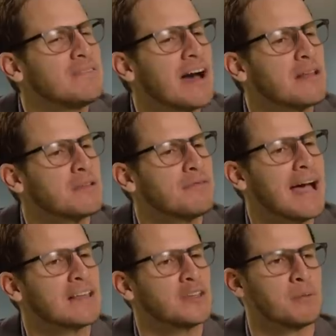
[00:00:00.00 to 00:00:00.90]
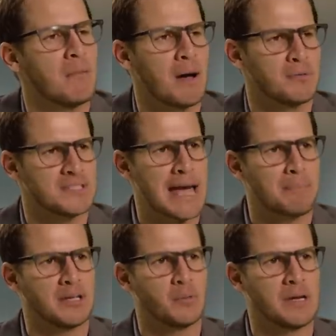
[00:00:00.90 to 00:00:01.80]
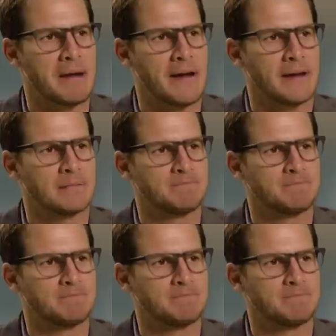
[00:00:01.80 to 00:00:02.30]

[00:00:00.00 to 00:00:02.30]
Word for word: leave out the fact that your mom was happily remarried.